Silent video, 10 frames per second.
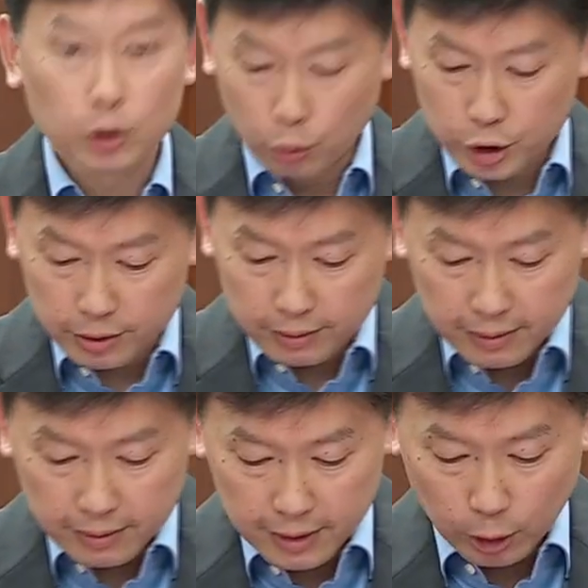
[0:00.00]
the ocean,
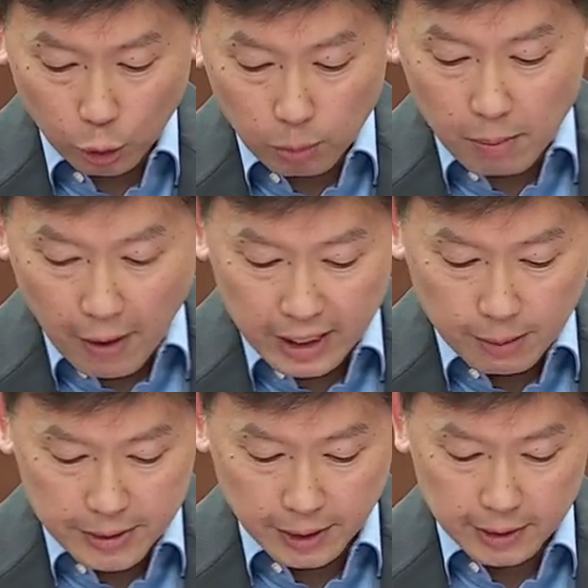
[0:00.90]
the global
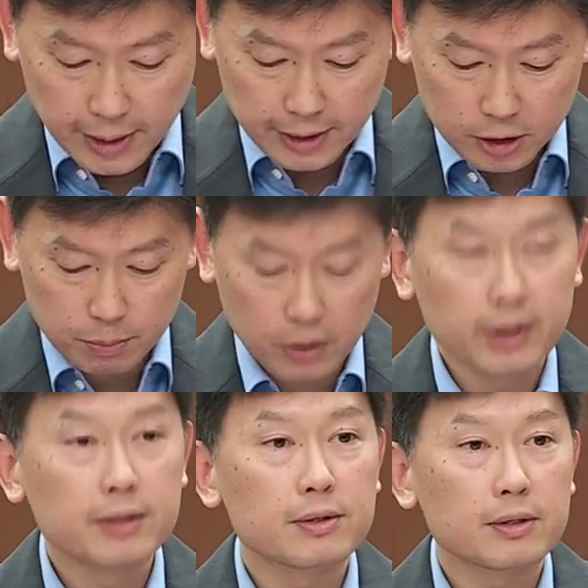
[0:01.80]
maritime sector has
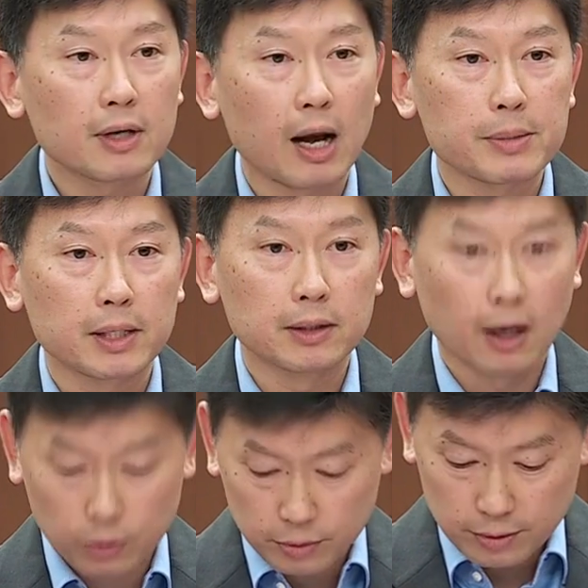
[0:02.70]
experienced ups and
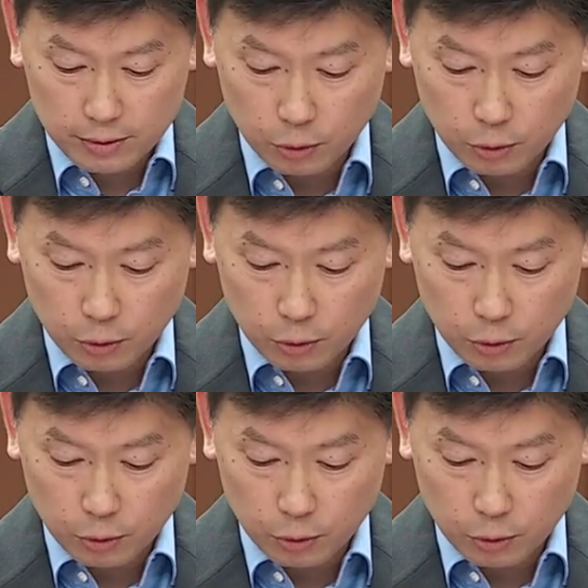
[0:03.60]
downs